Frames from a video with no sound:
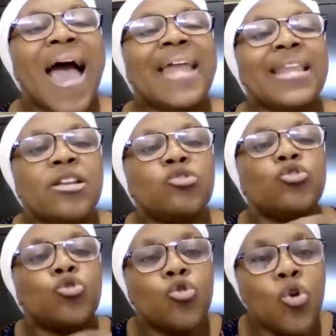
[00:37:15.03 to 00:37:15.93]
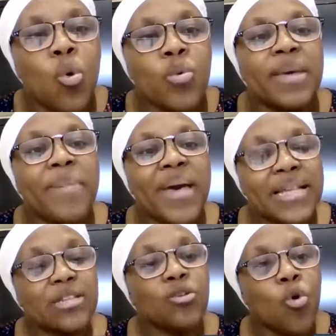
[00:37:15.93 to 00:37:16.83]
I need to know the
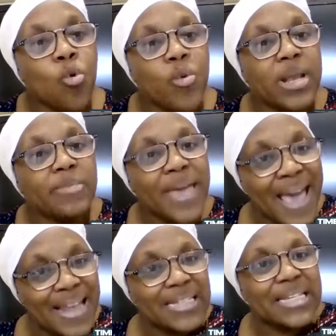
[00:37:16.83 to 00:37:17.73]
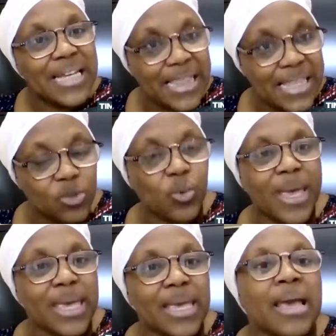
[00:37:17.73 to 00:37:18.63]
person who will be editing this
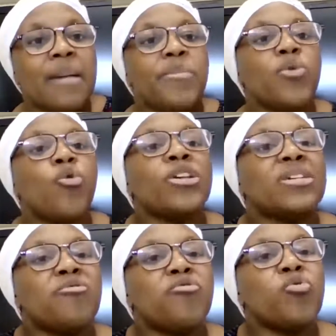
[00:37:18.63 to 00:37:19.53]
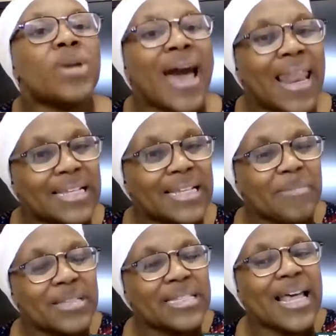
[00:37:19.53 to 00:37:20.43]
work, because ngifuna uqala
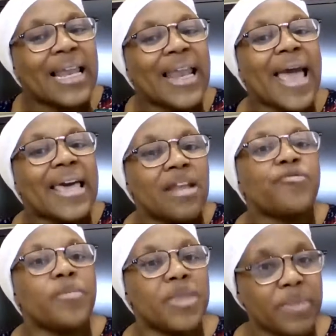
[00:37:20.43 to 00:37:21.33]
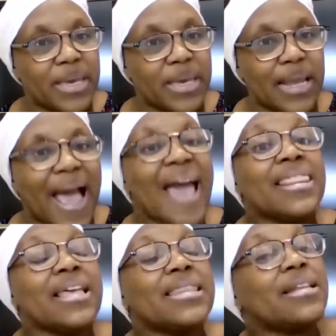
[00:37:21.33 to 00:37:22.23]
ngisebenzisane naye right from the beginning. I
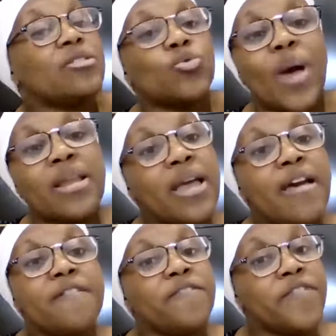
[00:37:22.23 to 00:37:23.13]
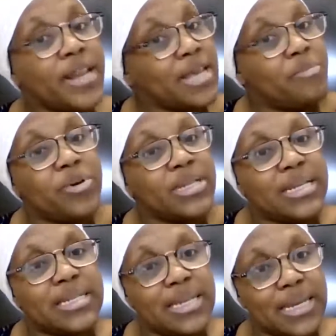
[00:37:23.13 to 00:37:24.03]
think that is one very
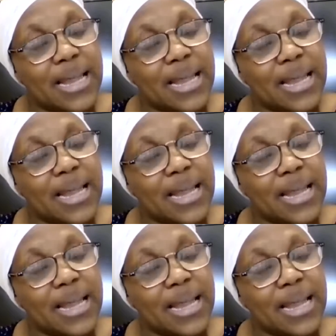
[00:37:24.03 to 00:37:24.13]
important